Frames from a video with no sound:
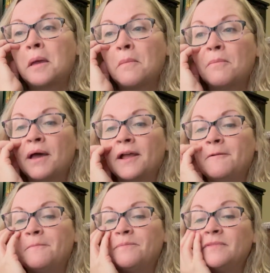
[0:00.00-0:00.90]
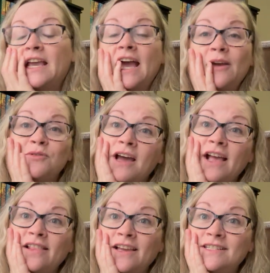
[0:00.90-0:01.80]
But yeah,
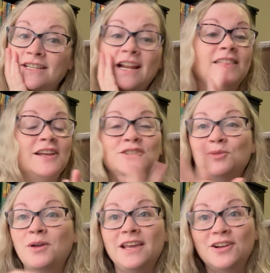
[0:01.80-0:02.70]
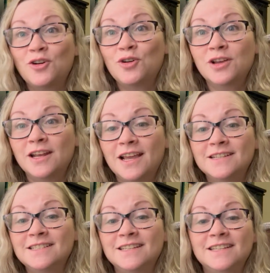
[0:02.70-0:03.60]
I liked it. I liked the way it all
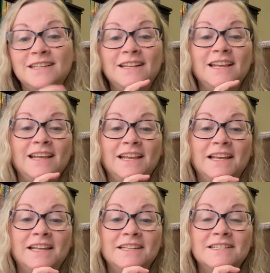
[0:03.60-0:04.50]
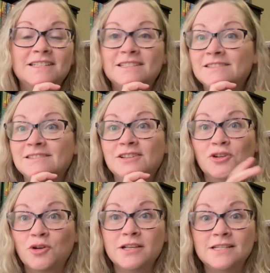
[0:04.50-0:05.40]
connected and the
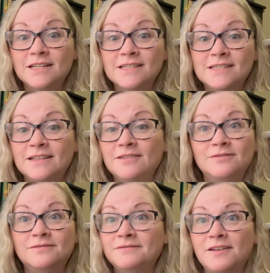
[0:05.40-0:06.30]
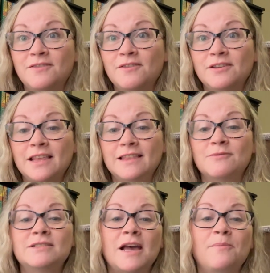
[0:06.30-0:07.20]
craziness of everything that
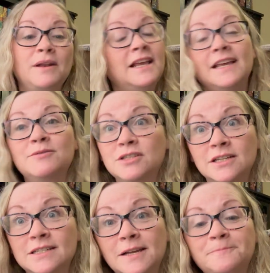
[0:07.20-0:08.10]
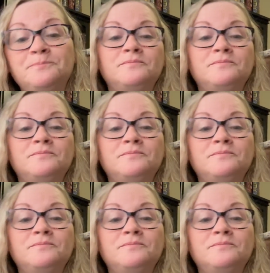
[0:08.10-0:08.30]
was happening. It was a good time.